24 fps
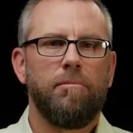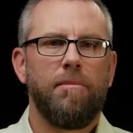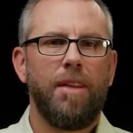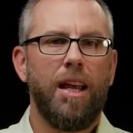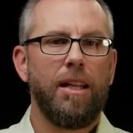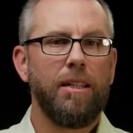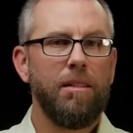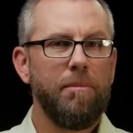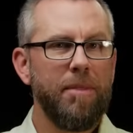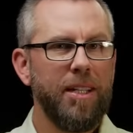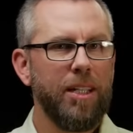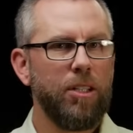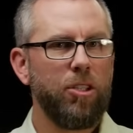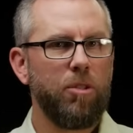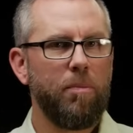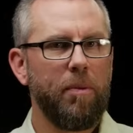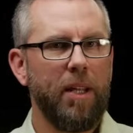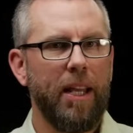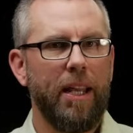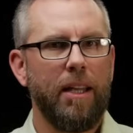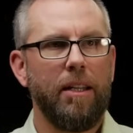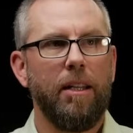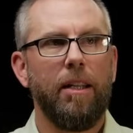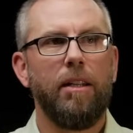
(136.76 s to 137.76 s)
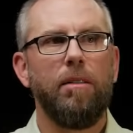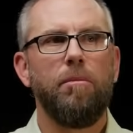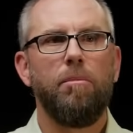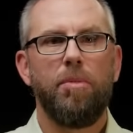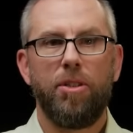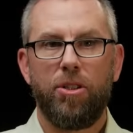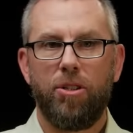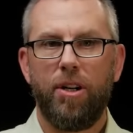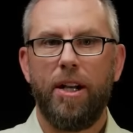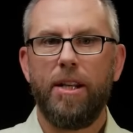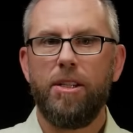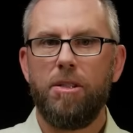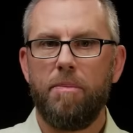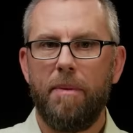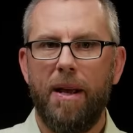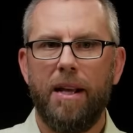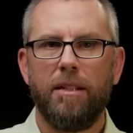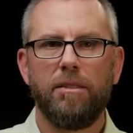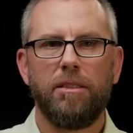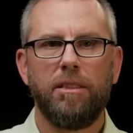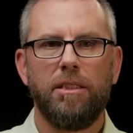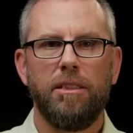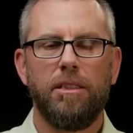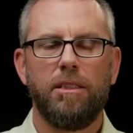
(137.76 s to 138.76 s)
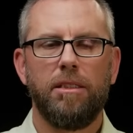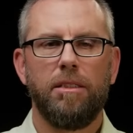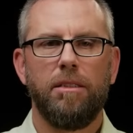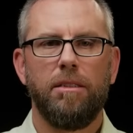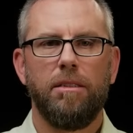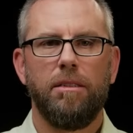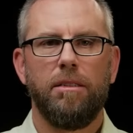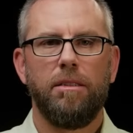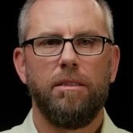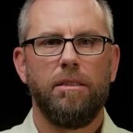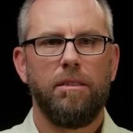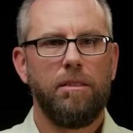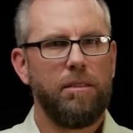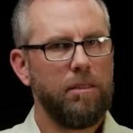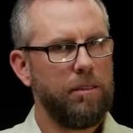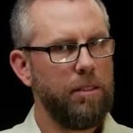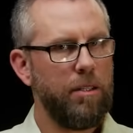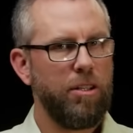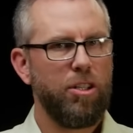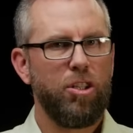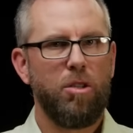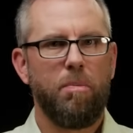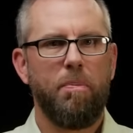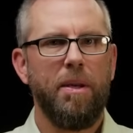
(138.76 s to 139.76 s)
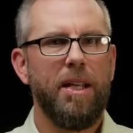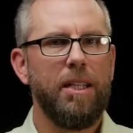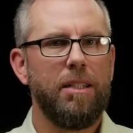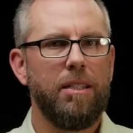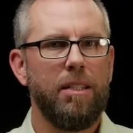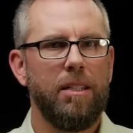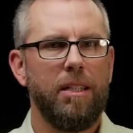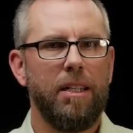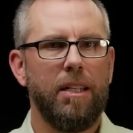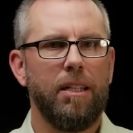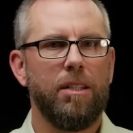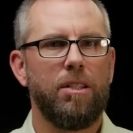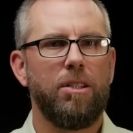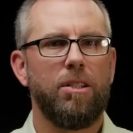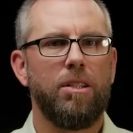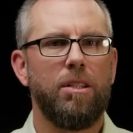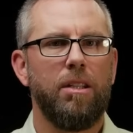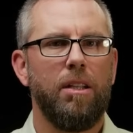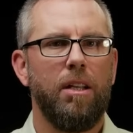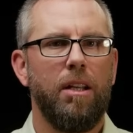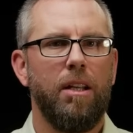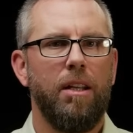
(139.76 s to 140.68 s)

Now let me explain, and betrayed spouses, speak to this.